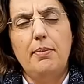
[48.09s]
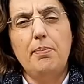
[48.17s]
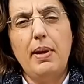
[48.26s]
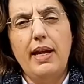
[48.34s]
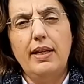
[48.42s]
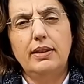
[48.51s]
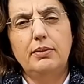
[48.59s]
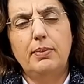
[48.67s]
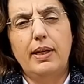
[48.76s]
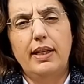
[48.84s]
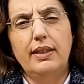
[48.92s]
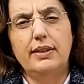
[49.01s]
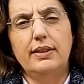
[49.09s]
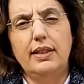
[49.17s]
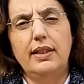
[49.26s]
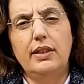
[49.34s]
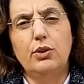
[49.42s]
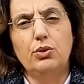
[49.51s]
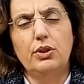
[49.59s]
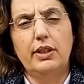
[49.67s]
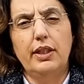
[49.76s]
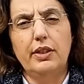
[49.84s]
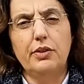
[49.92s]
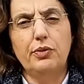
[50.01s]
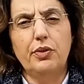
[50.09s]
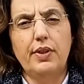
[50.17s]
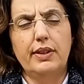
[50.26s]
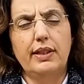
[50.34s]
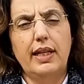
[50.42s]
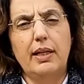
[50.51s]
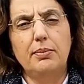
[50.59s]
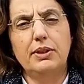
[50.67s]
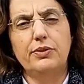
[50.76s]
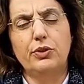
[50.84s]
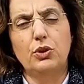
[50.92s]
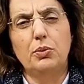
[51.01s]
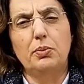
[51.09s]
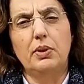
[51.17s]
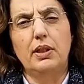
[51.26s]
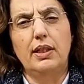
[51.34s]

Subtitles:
made by silicon kerf that comes from